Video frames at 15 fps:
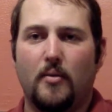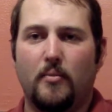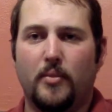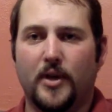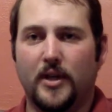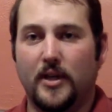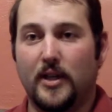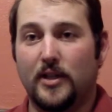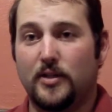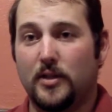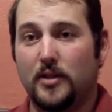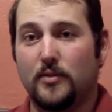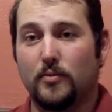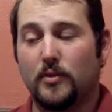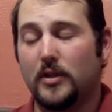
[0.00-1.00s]
But
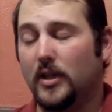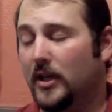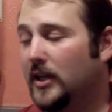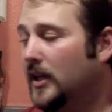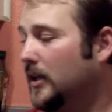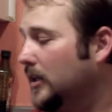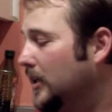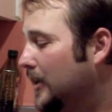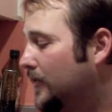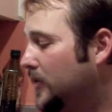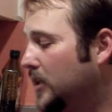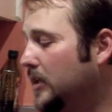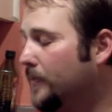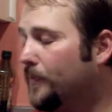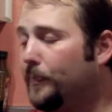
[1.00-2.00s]
it's really kind of
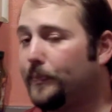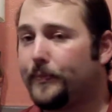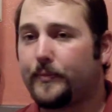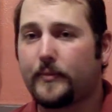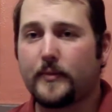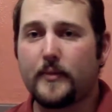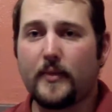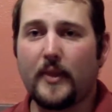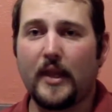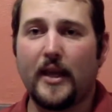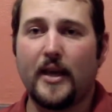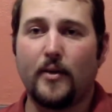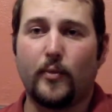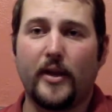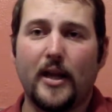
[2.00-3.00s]
nifty.
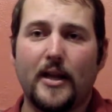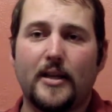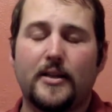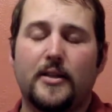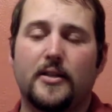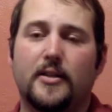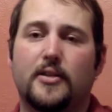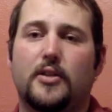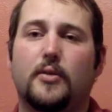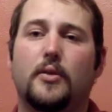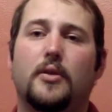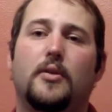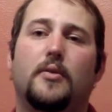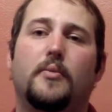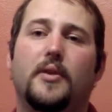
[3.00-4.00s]
And we got into this
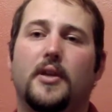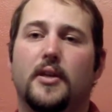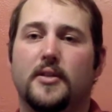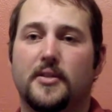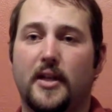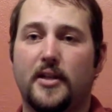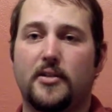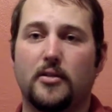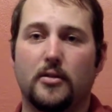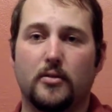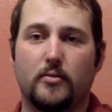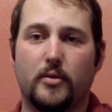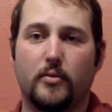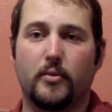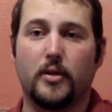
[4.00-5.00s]
because next year
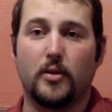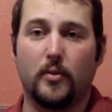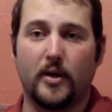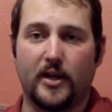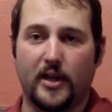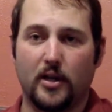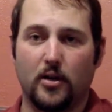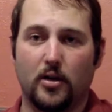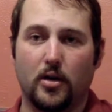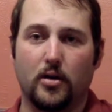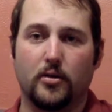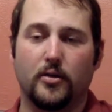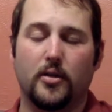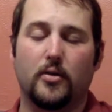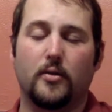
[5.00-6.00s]
we really want to get our
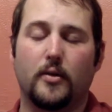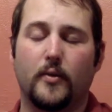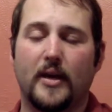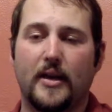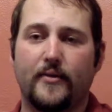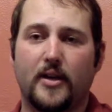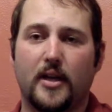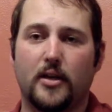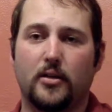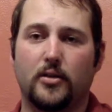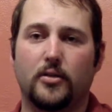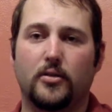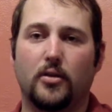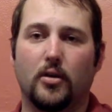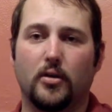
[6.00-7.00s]
garden going. We haven't had a
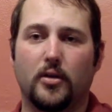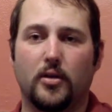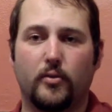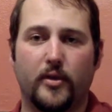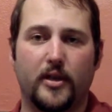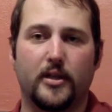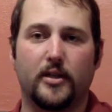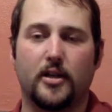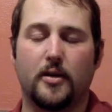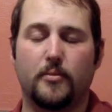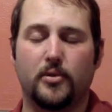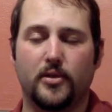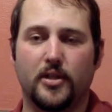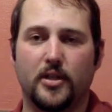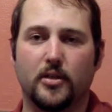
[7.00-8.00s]
good garden going in a
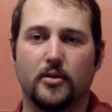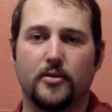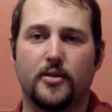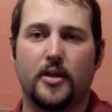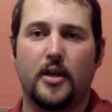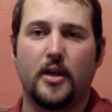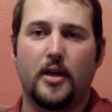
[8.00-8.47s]
couple of years.